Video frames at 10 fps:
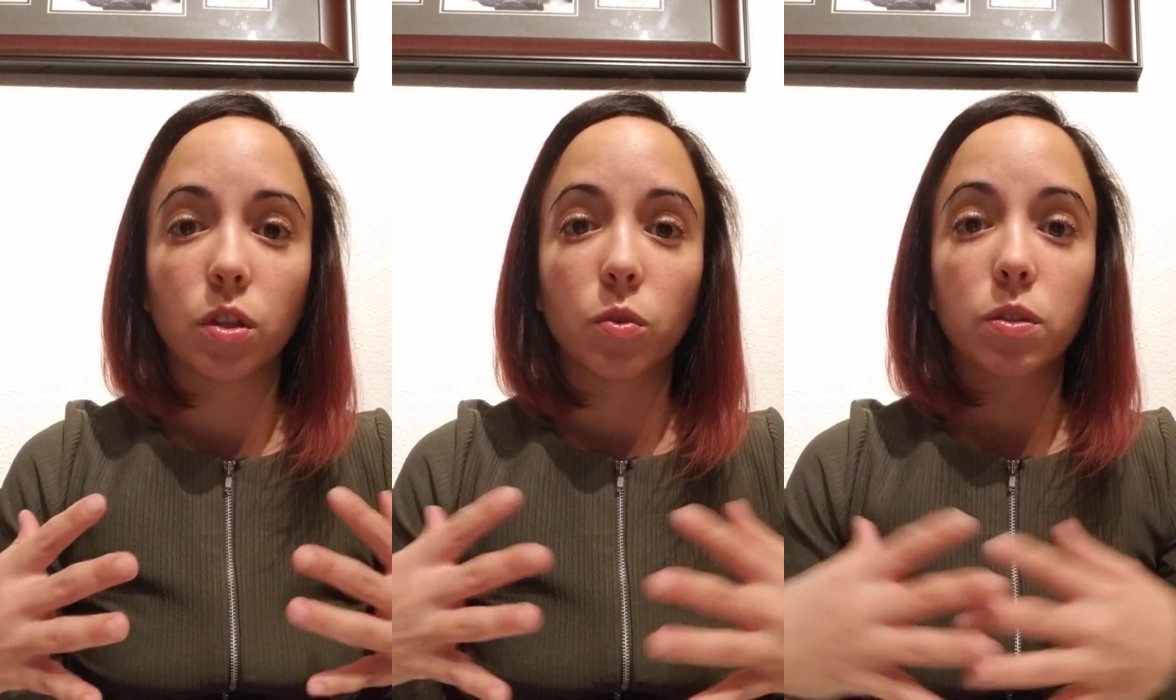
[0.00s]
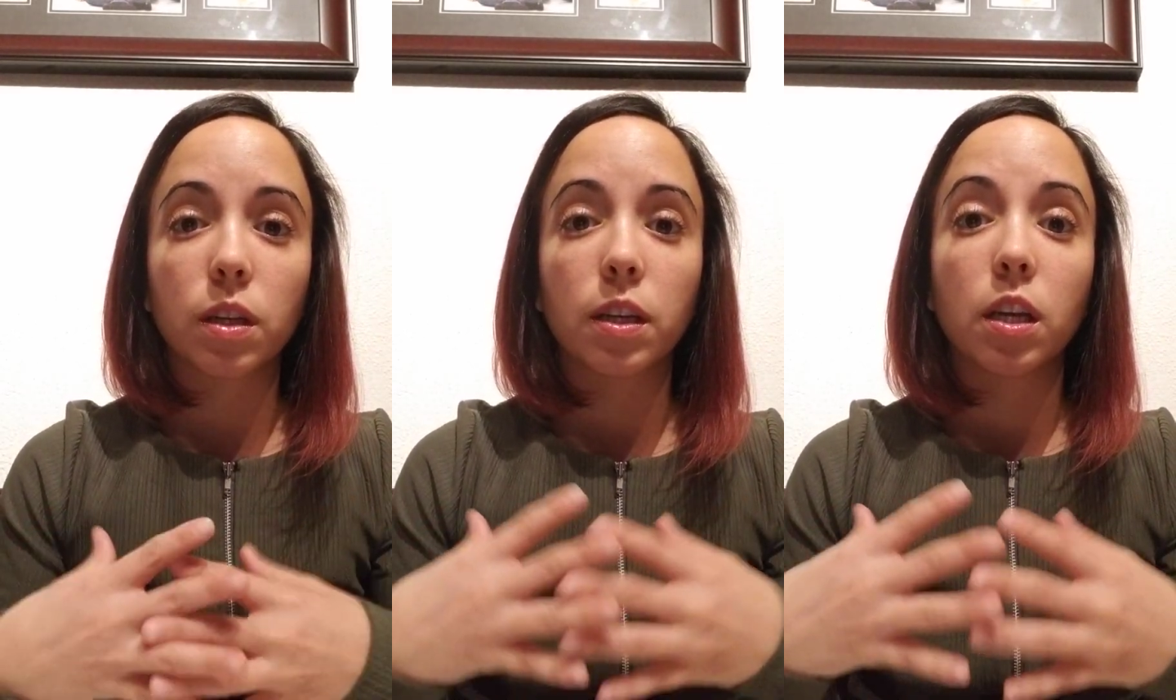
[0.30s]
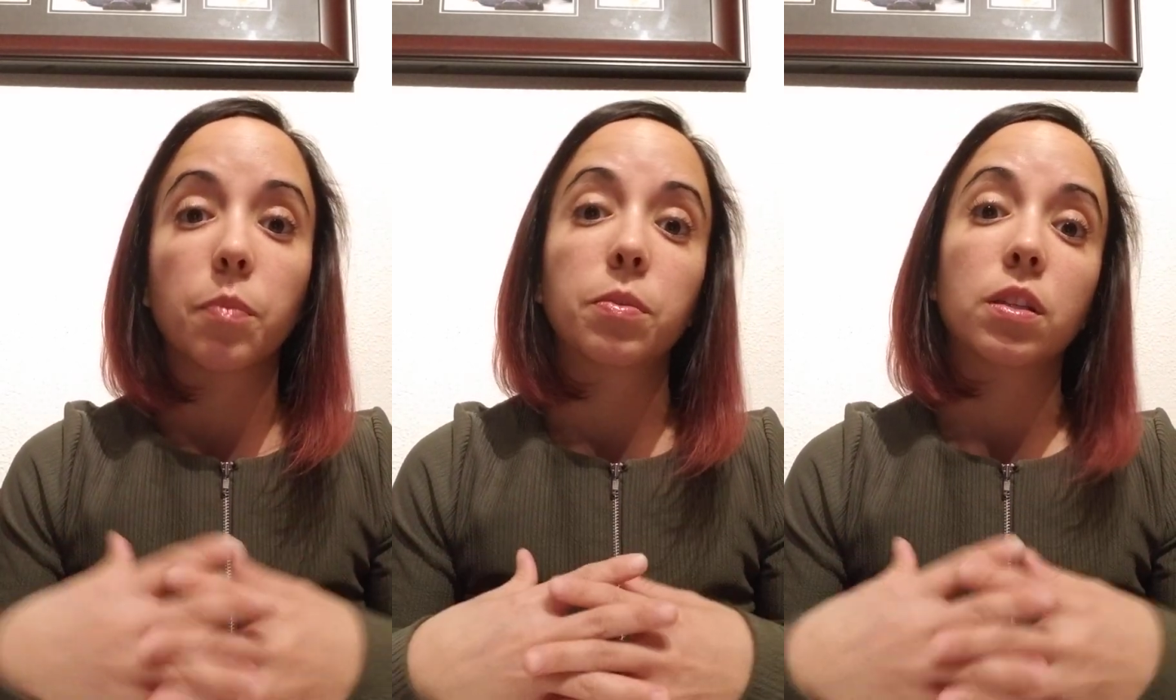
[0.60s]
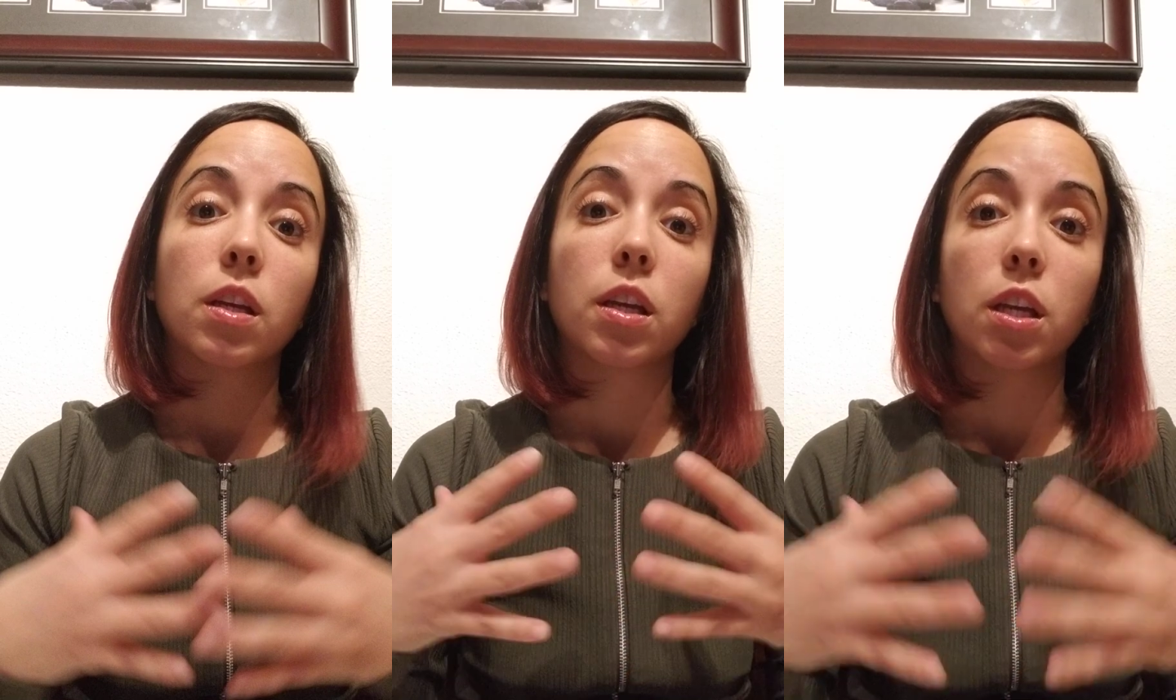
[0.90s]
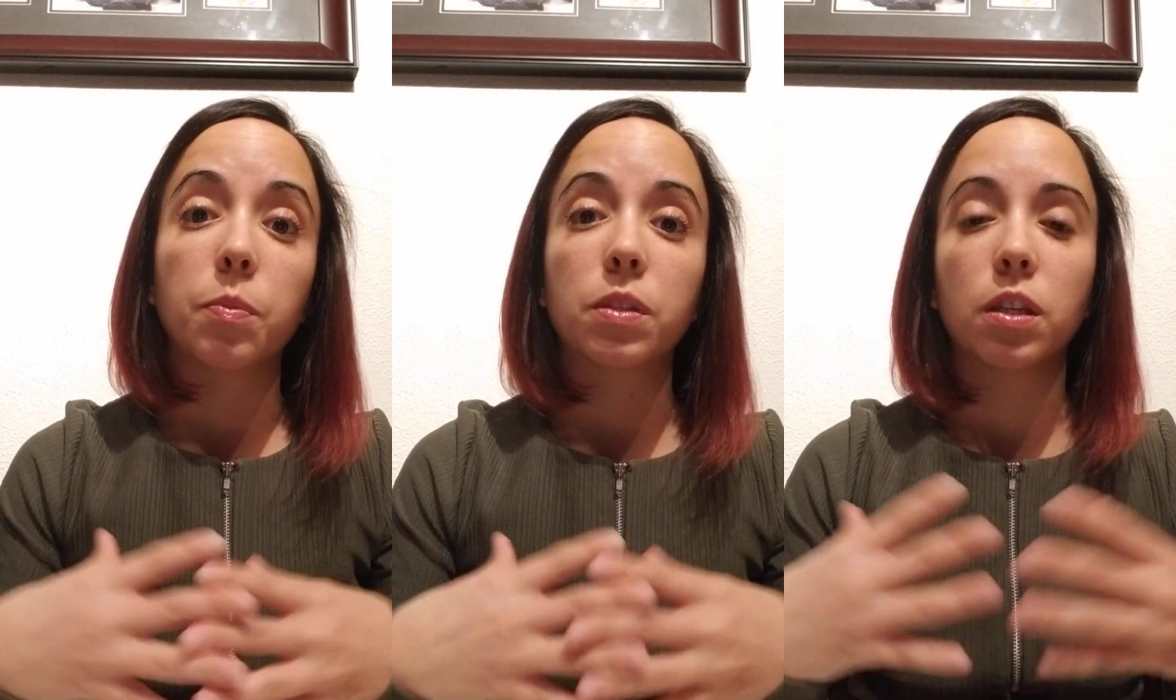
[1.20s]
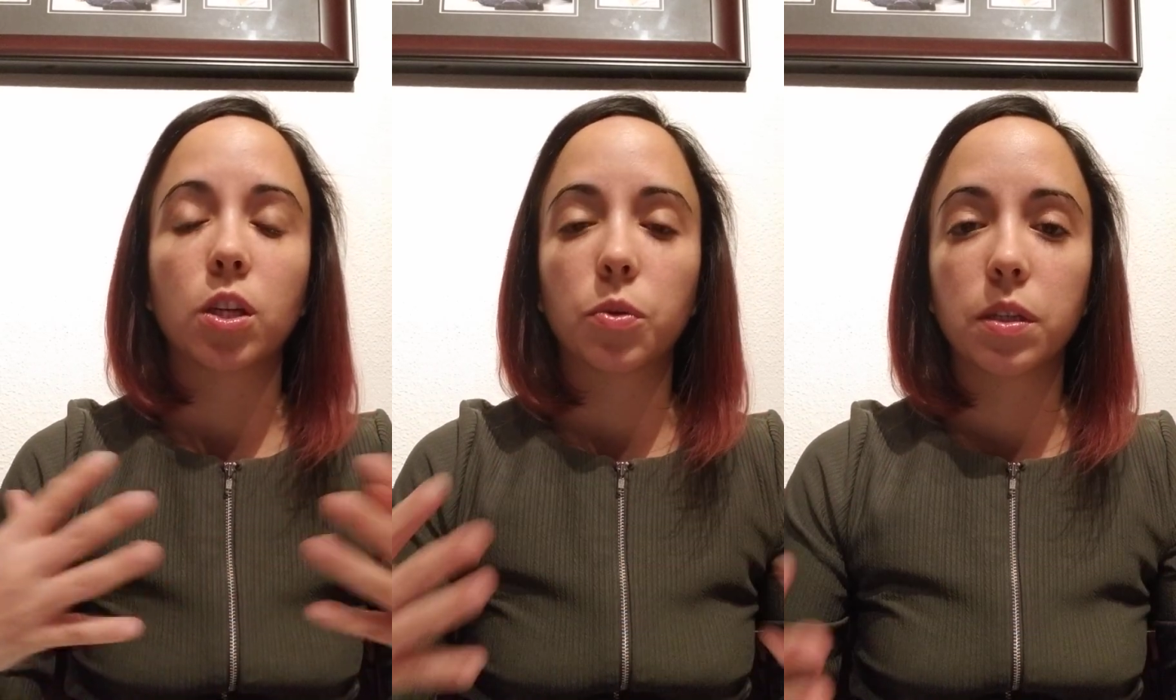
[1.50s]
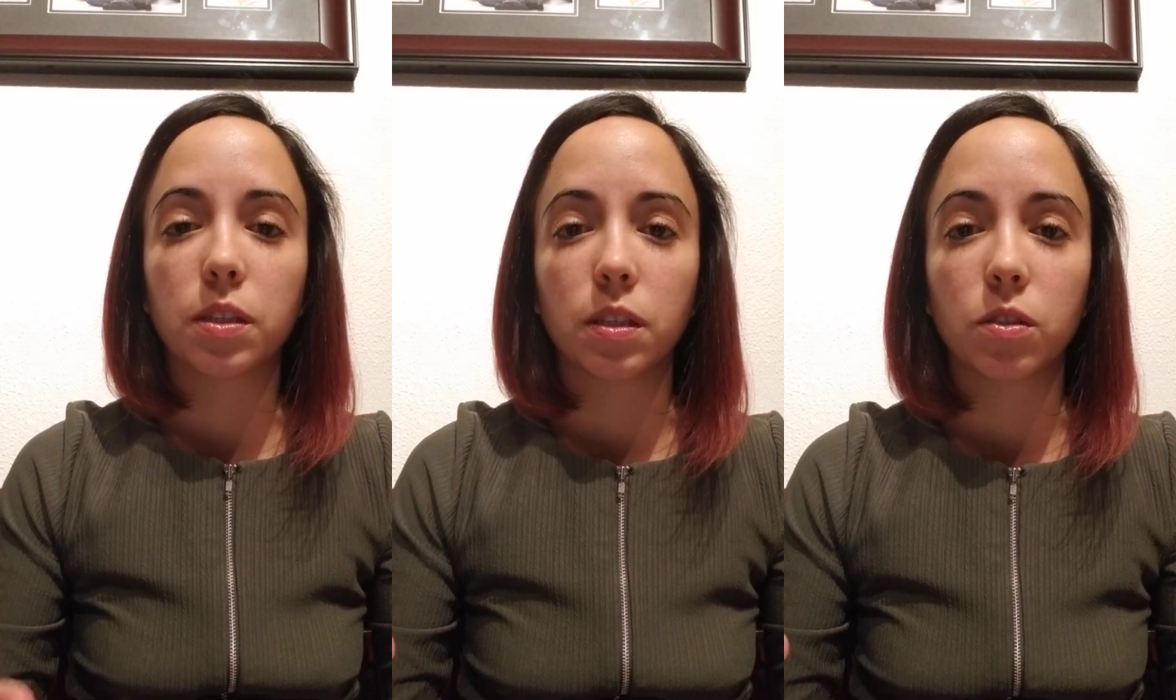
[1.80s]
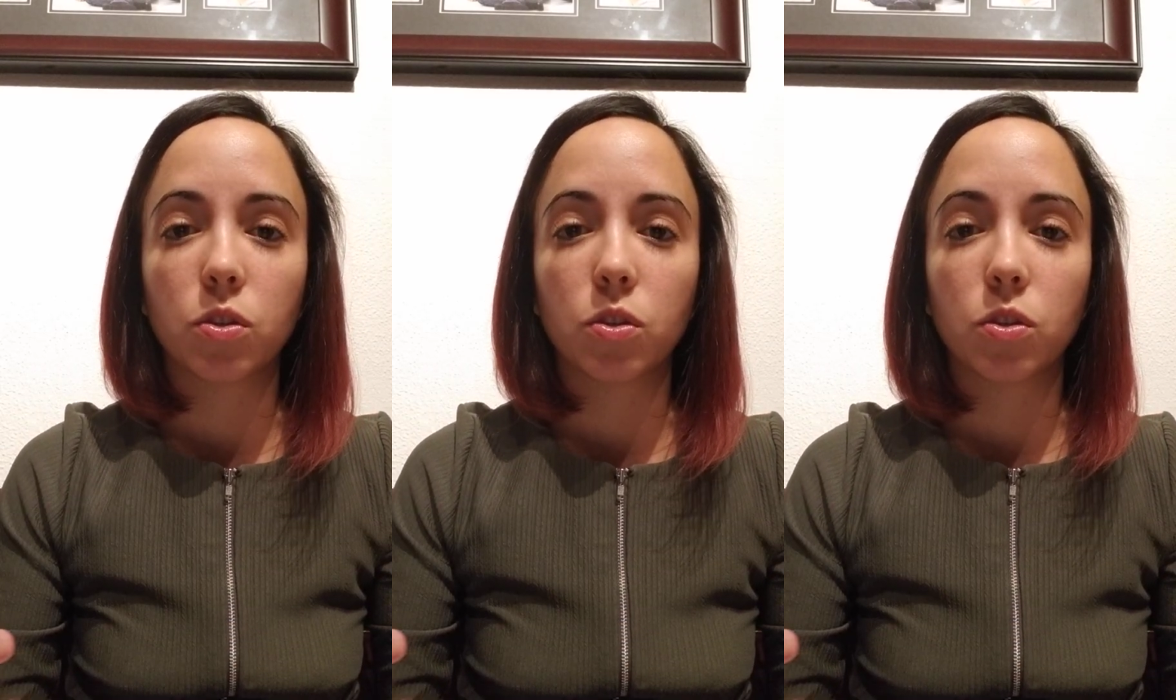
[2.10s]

looks like it keeps increasing.